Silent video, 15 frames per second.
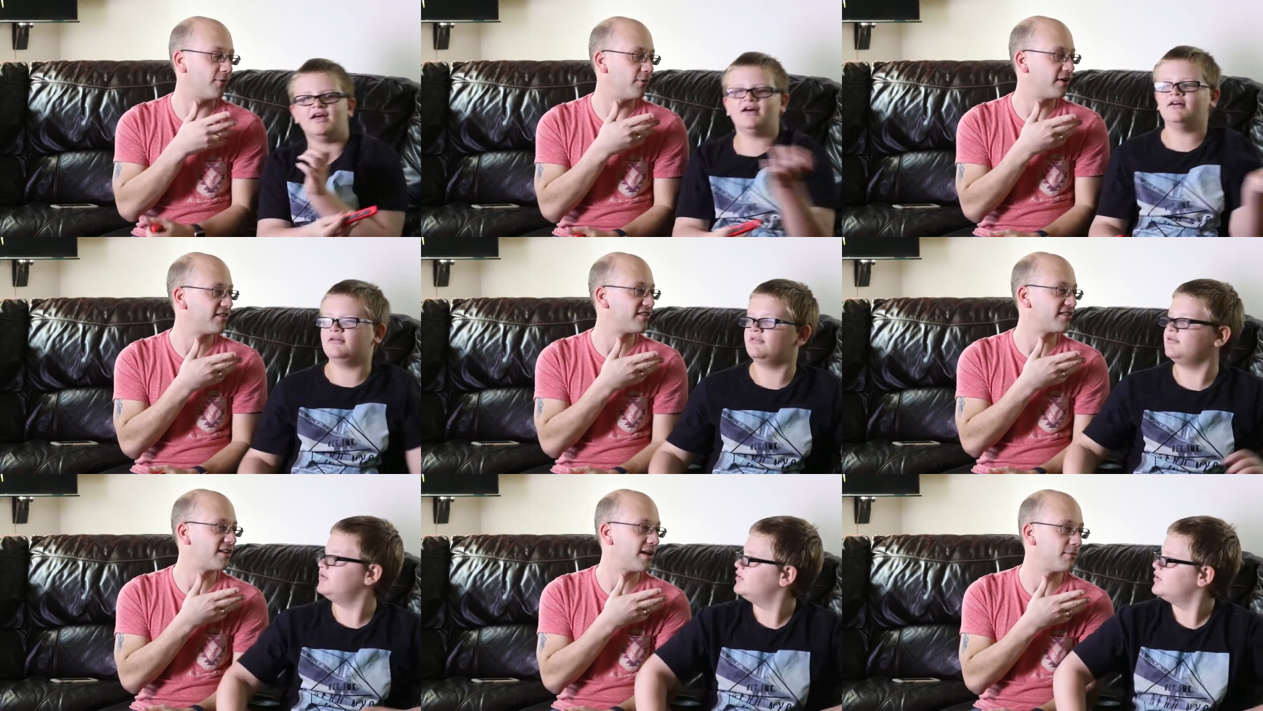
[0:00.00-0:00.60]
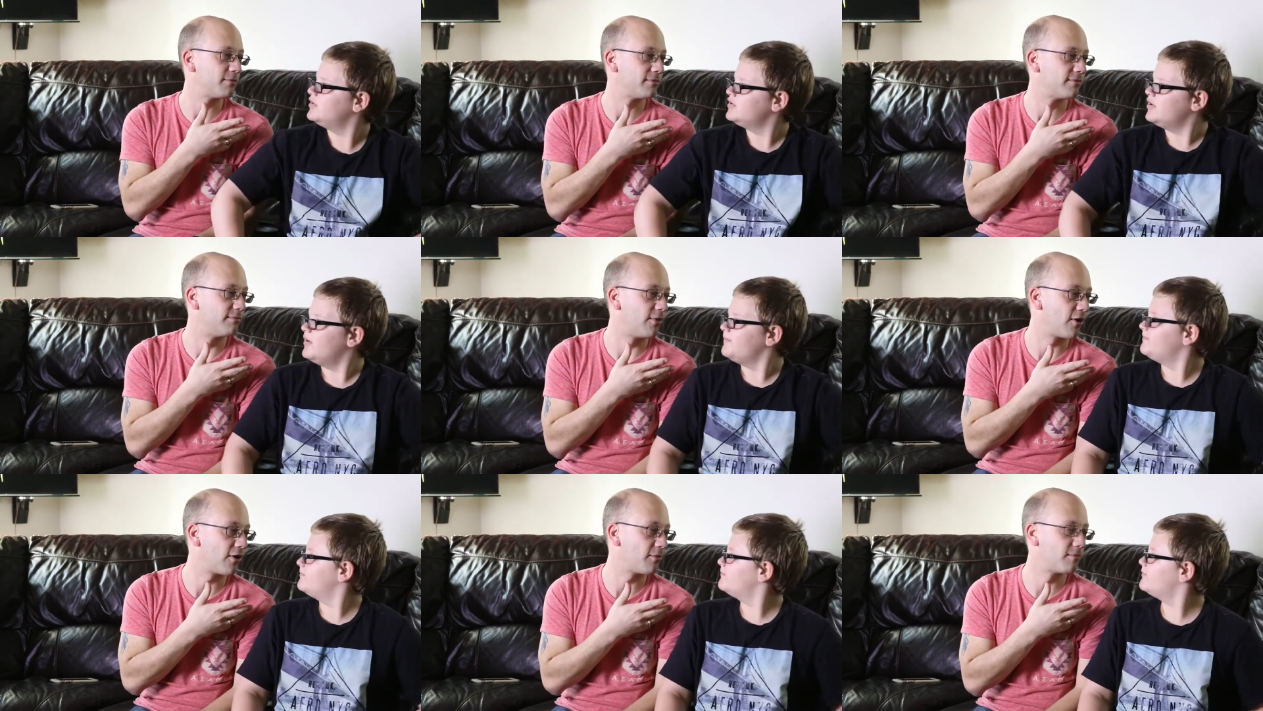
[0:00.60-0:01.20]
Speaker 1: yeah. What is this game?
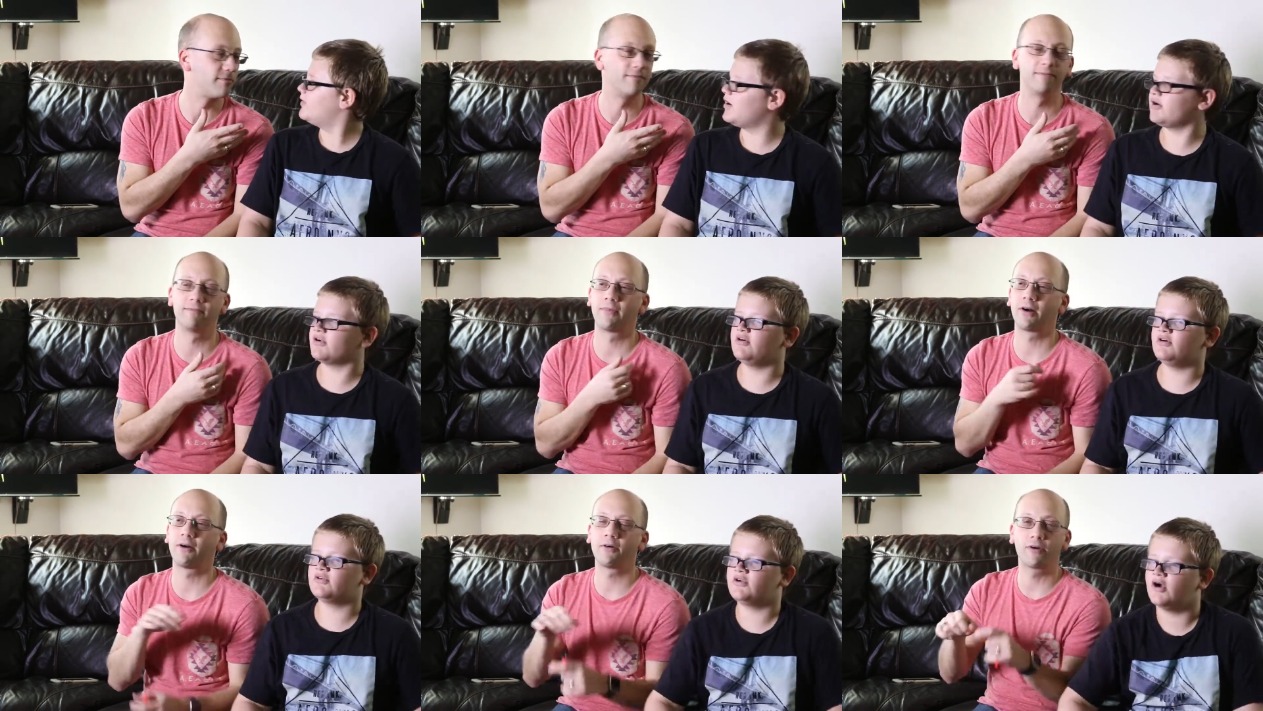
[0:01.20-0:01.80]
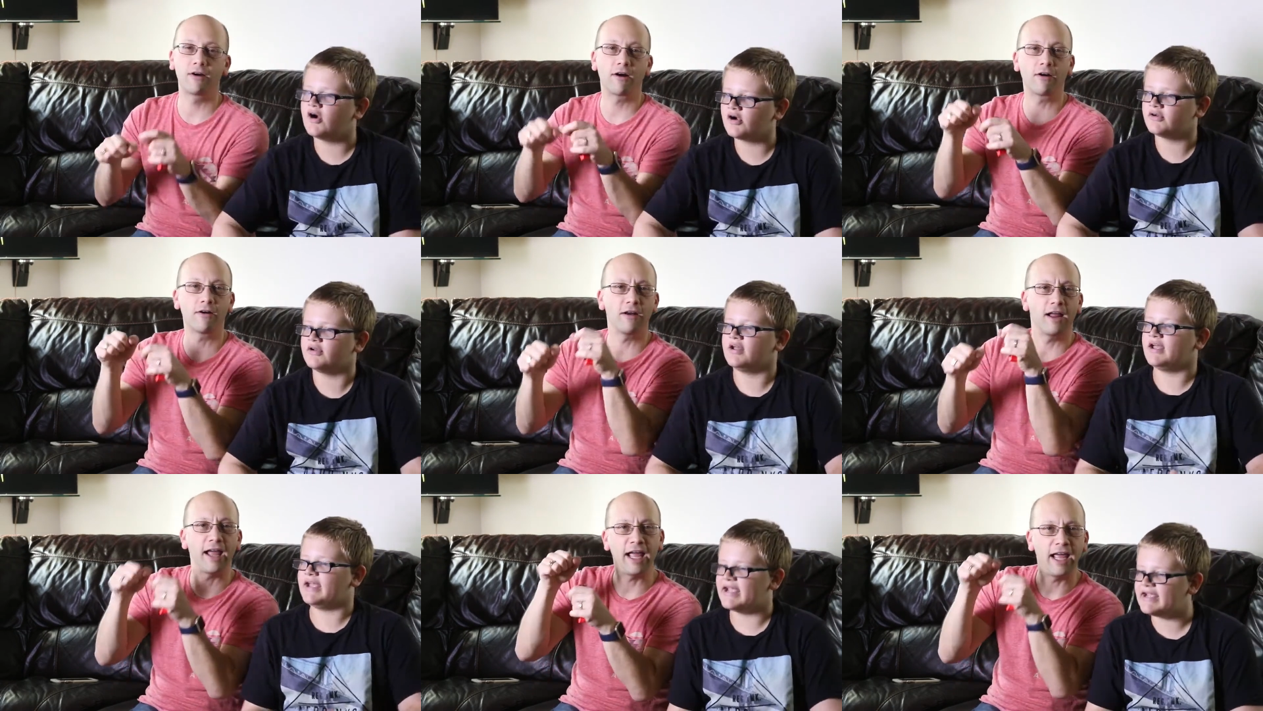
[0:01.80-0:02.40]
Mario
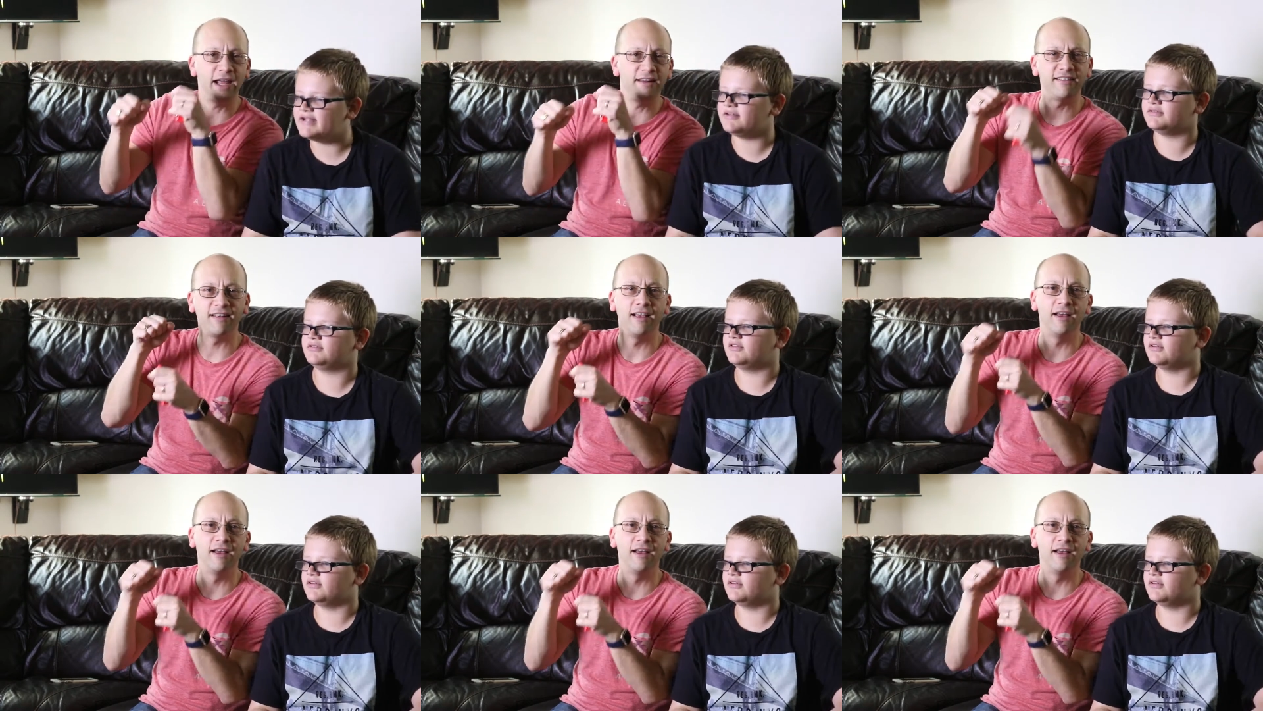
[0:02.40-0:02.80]
Kart 8